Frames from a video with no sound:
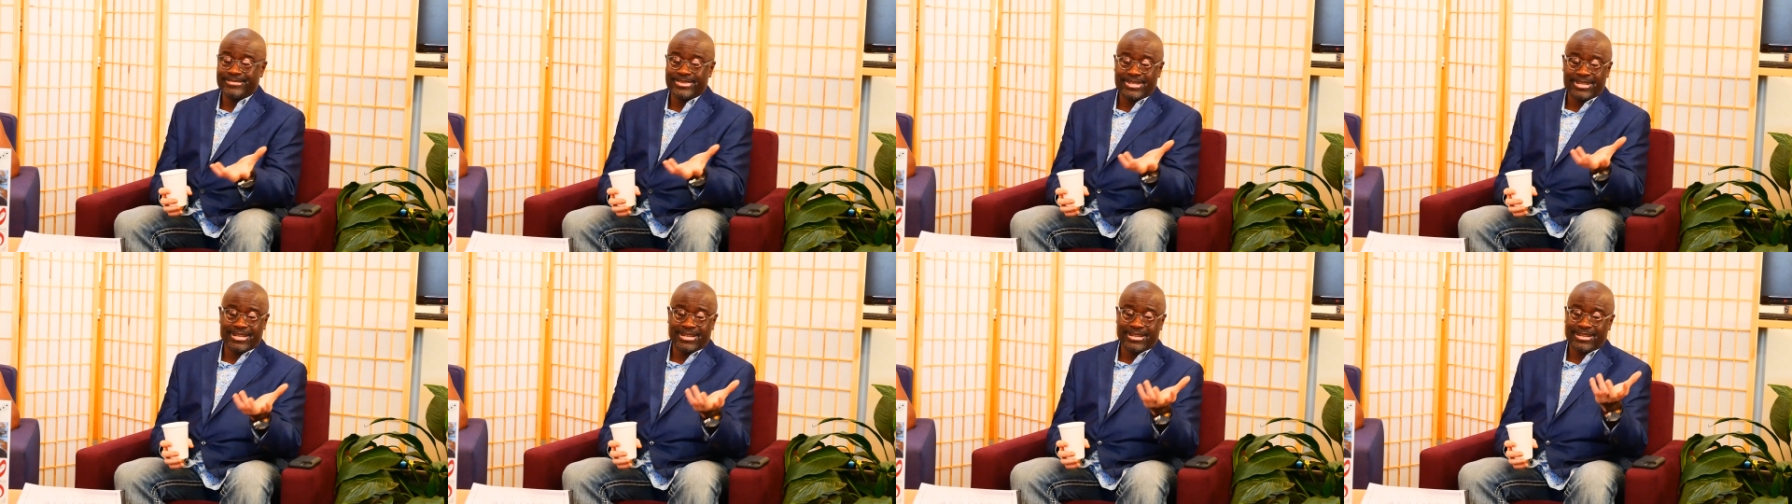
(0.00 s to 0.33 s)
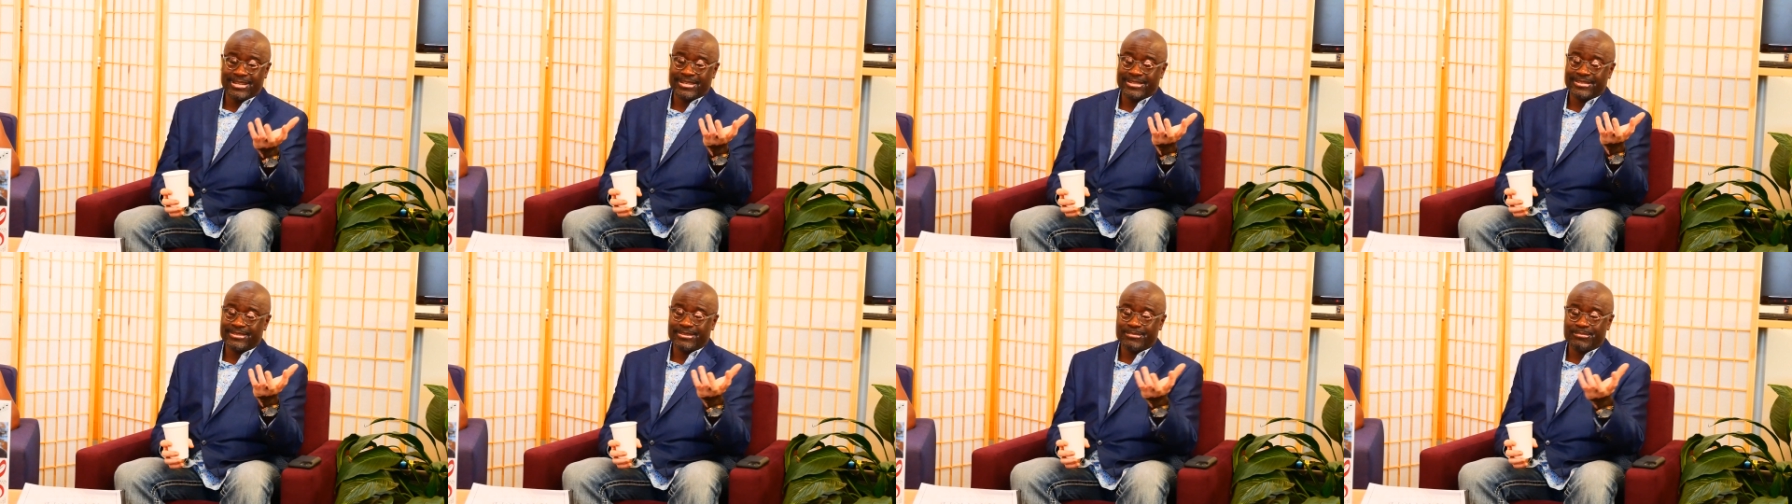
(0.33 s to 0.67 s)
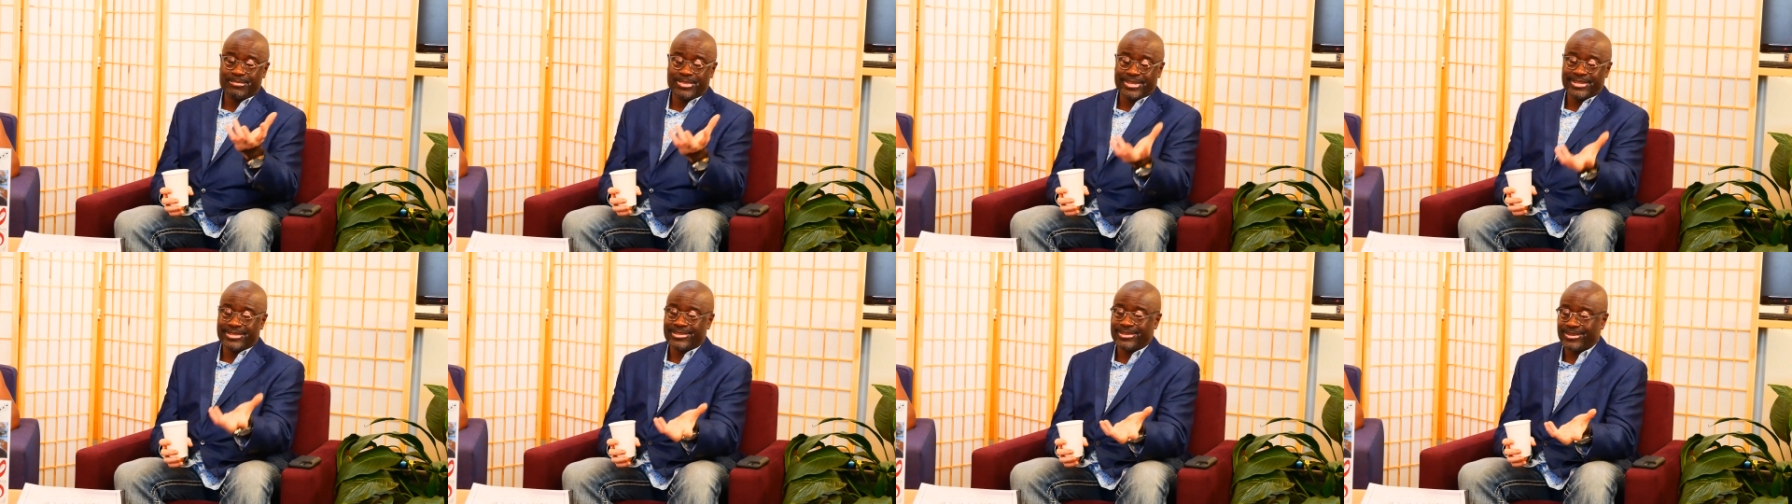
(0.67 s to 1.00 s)
uh, the
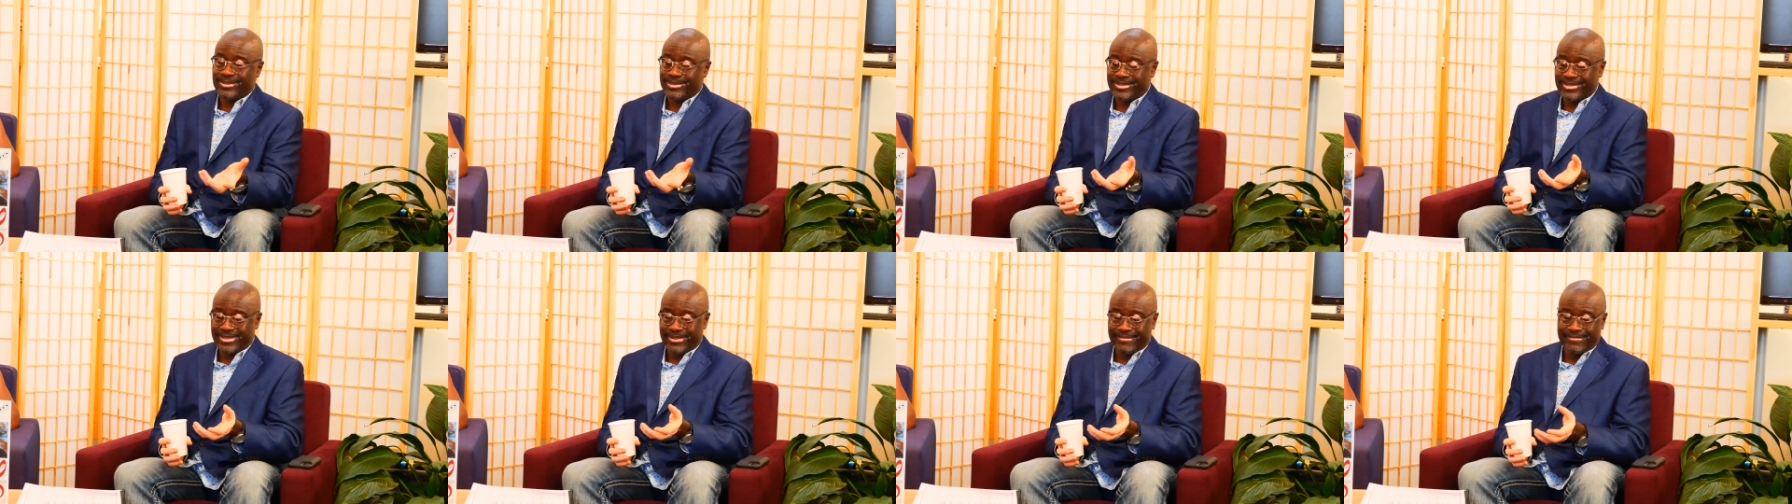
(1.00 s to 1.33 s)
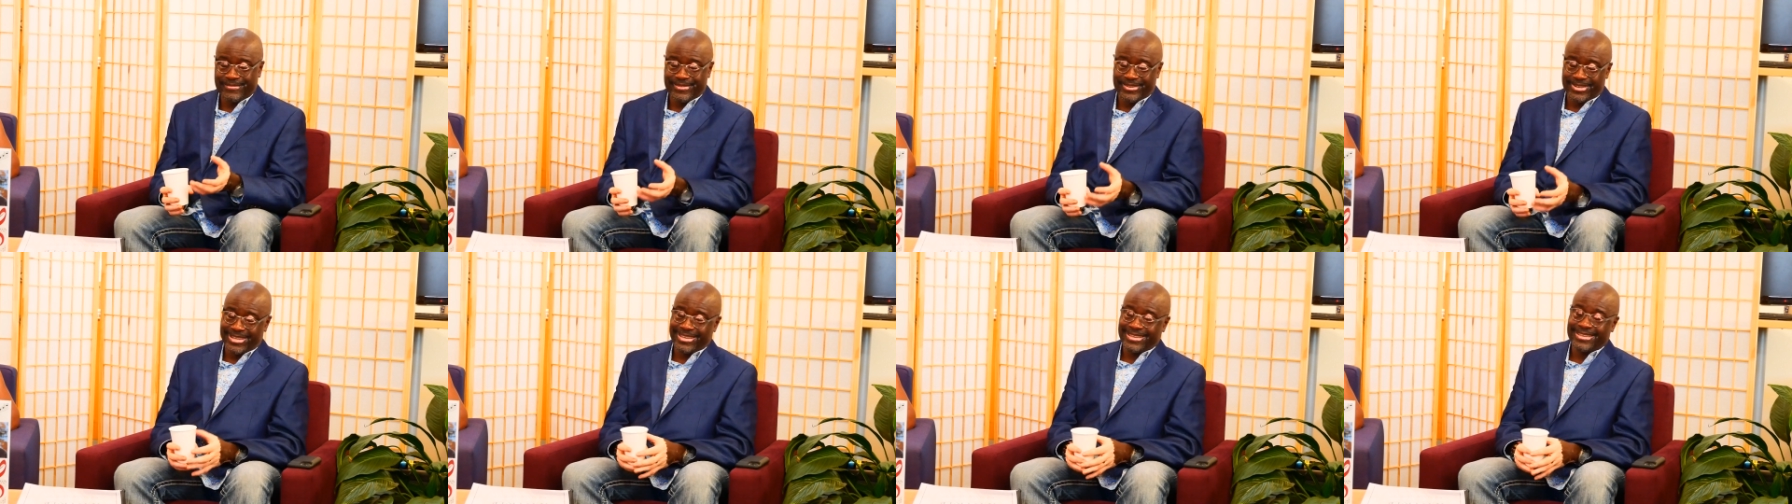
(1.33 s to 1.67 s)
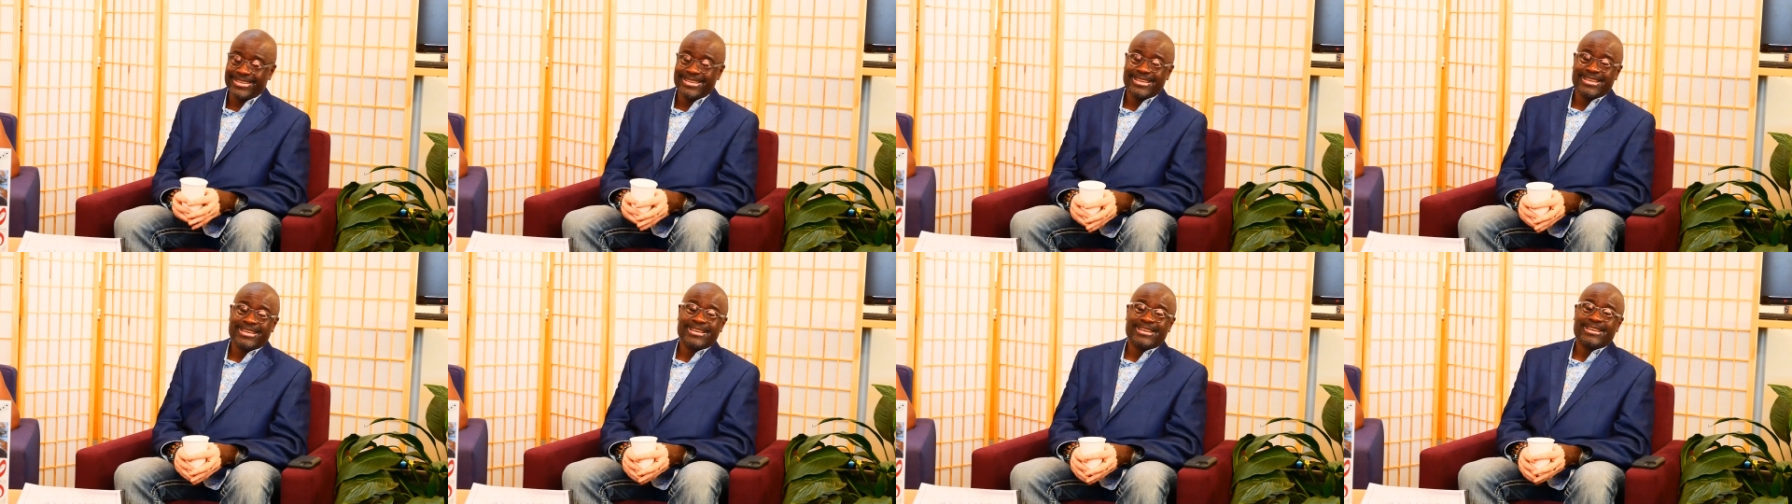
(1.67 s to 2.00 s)
Big Sur Symphony.
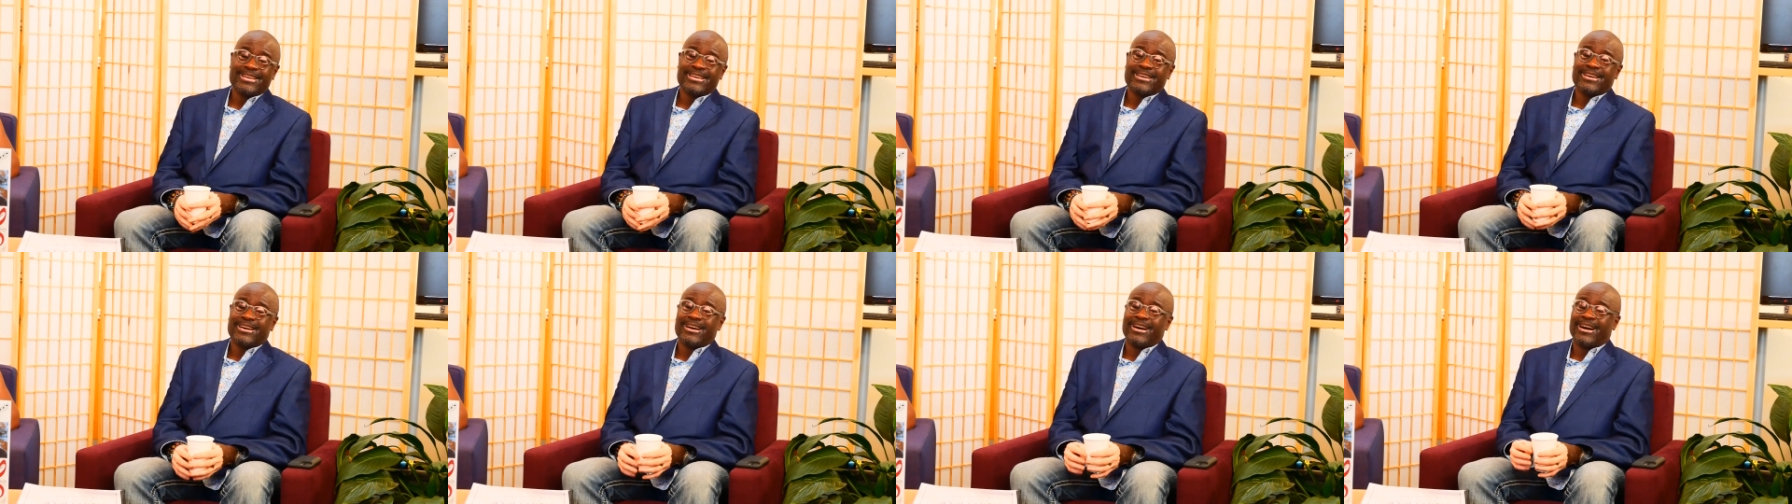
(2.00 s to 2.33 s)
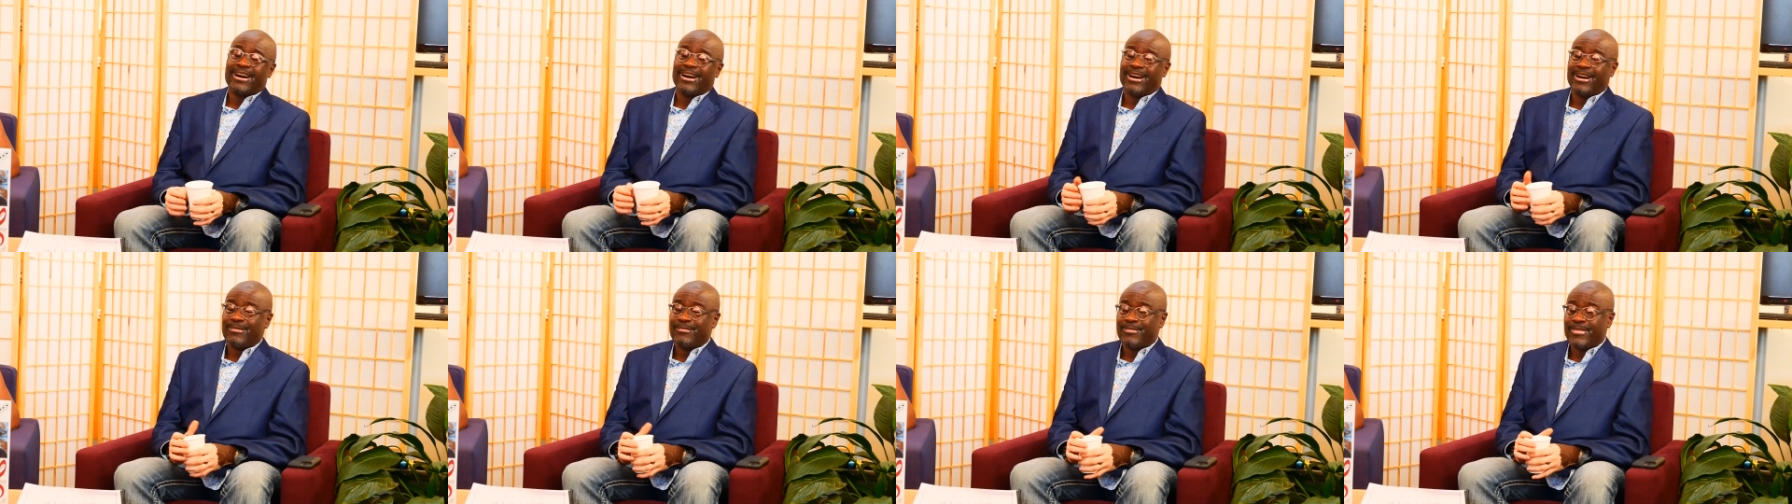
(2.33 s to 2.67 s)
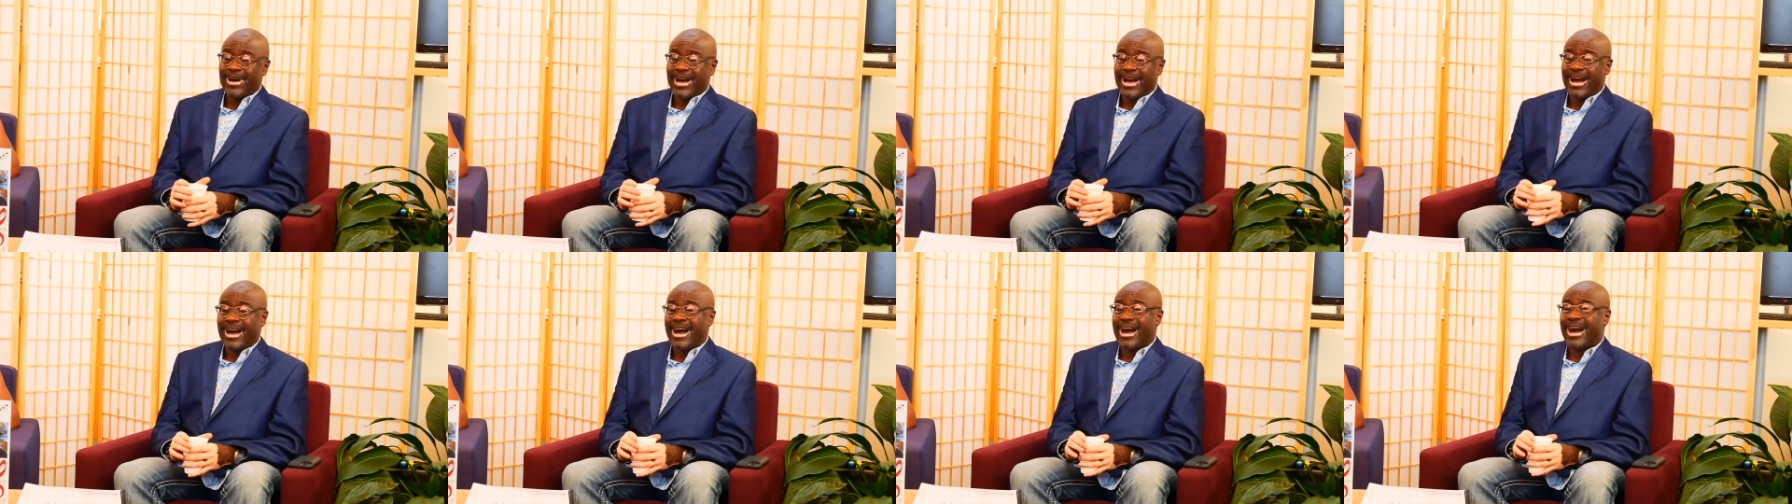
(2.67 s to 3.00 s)
Um,
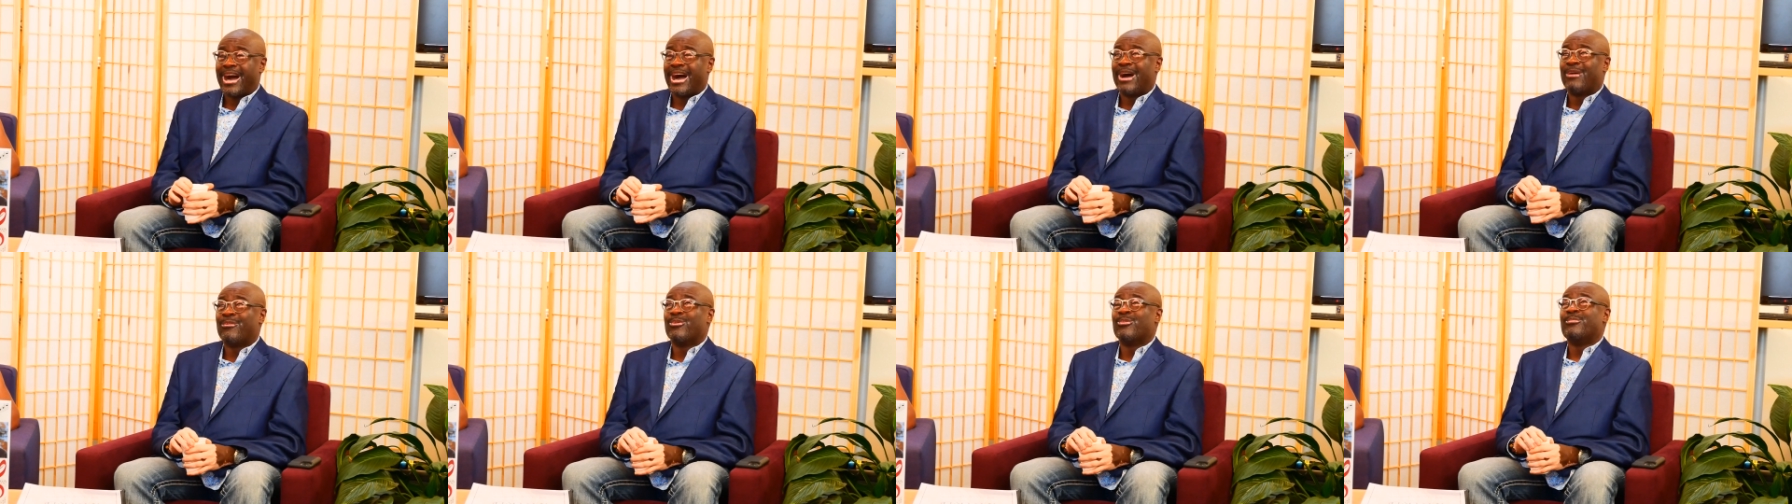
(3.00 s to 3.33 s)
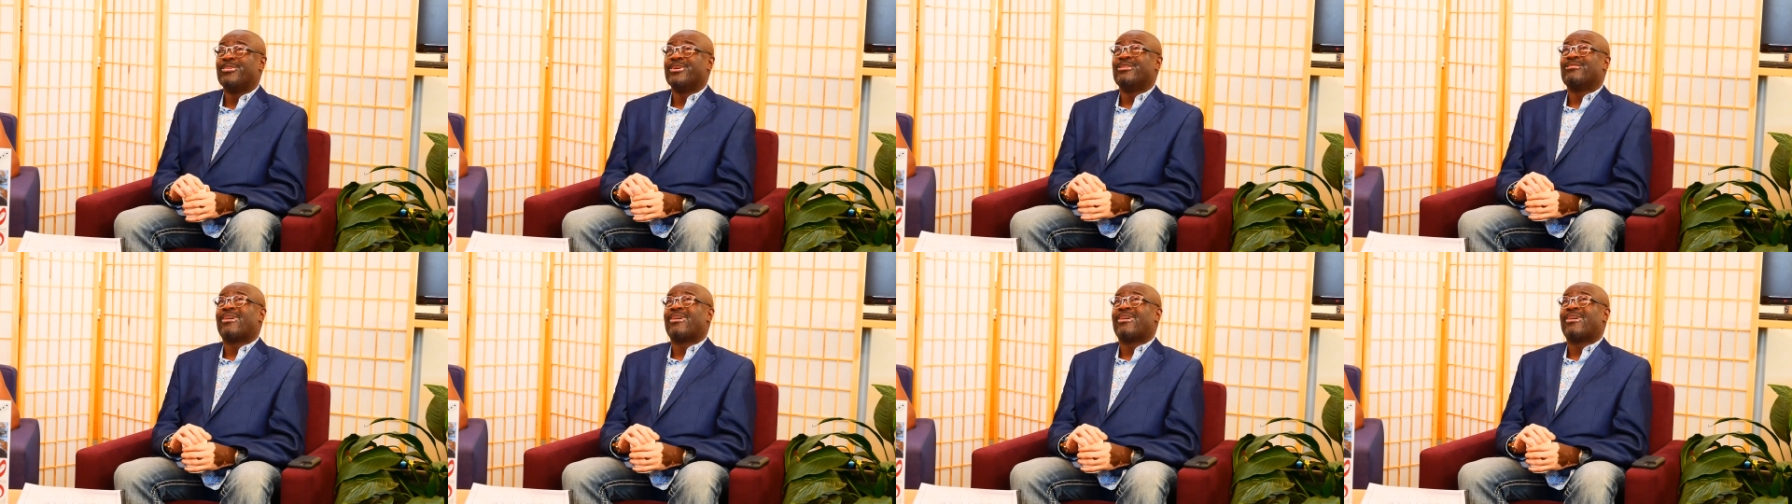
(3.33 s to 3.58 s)
I will be